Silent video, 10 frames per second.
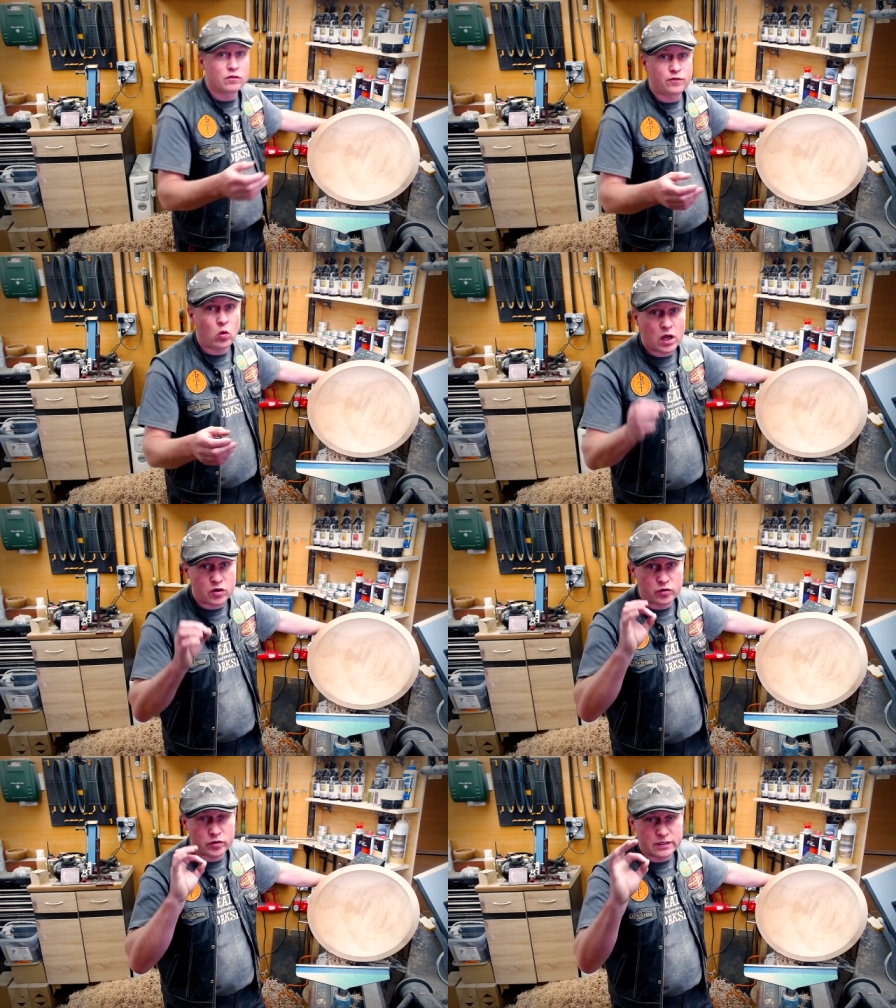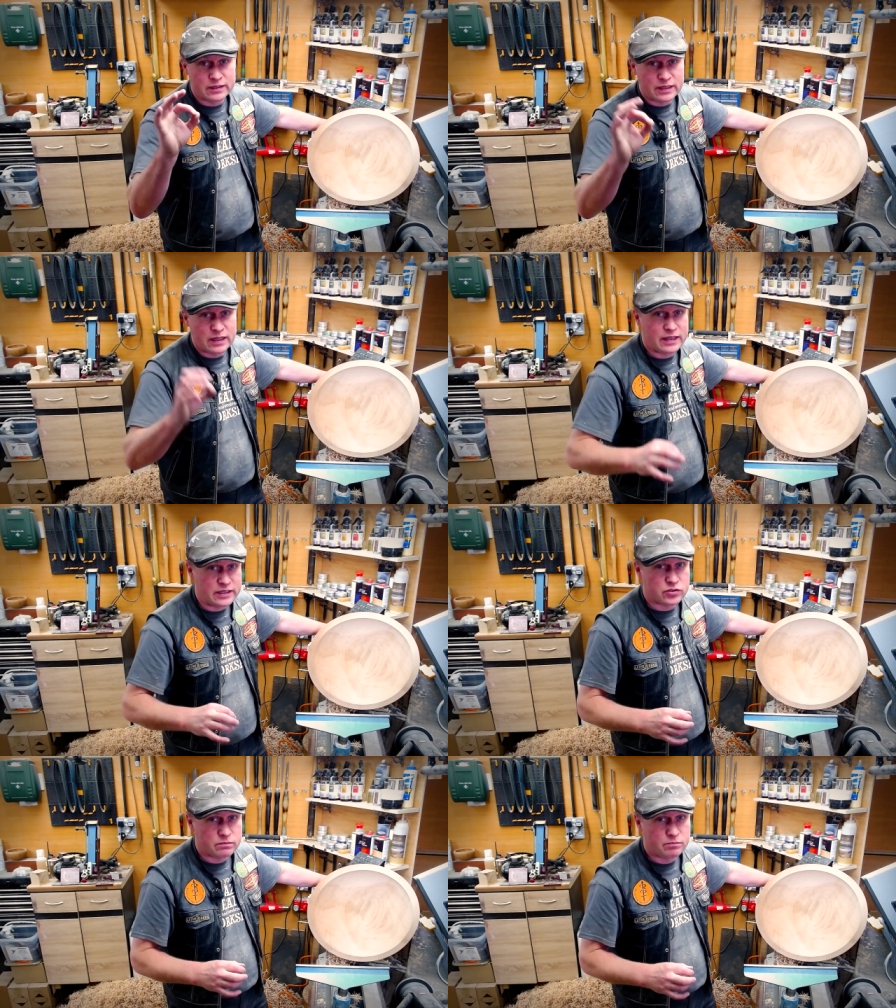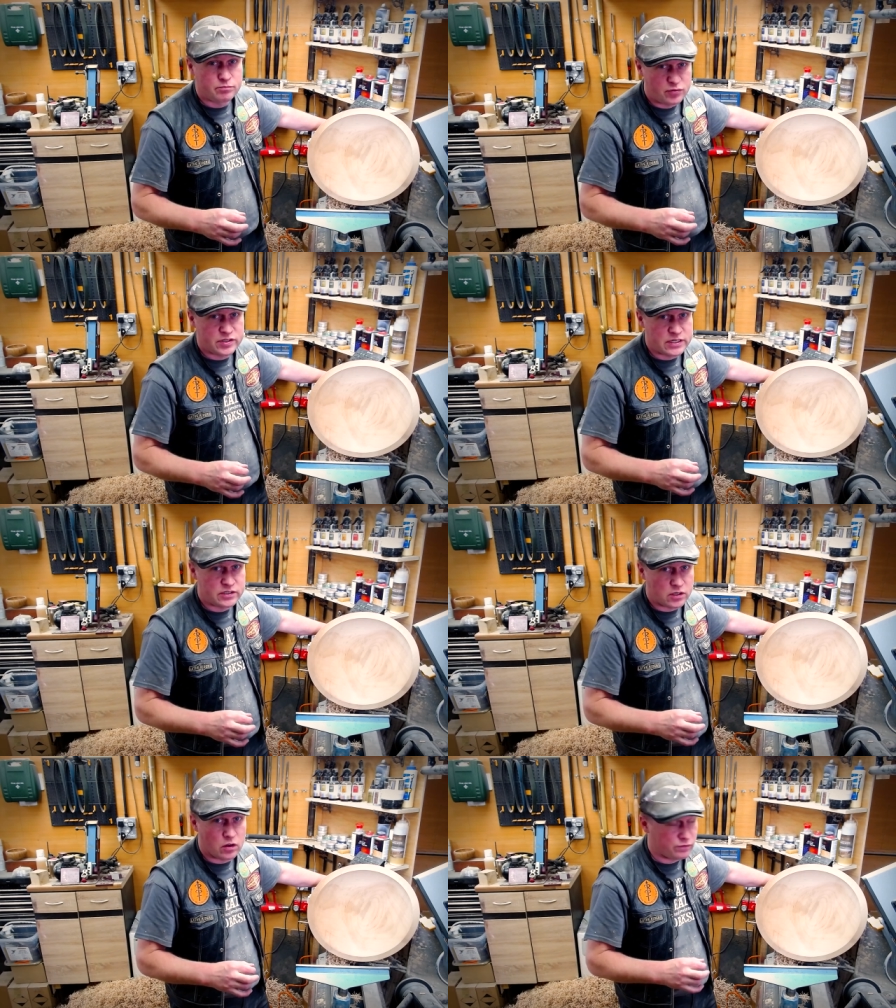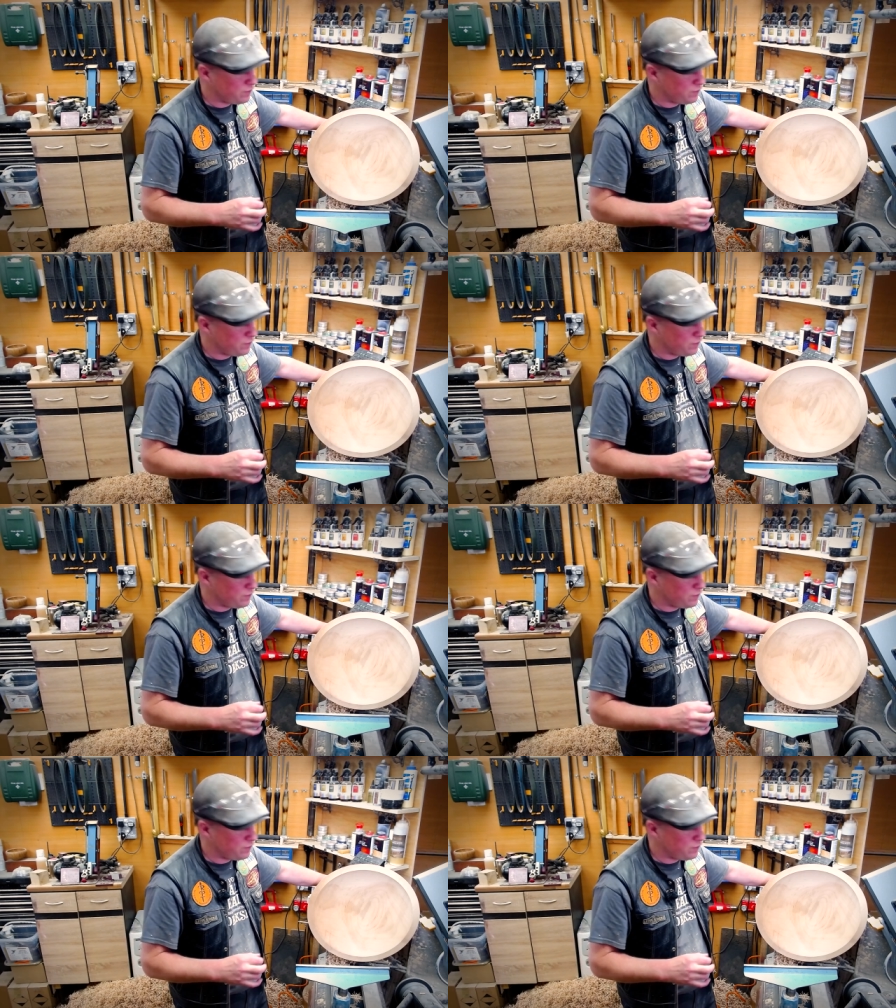400 is pretty darn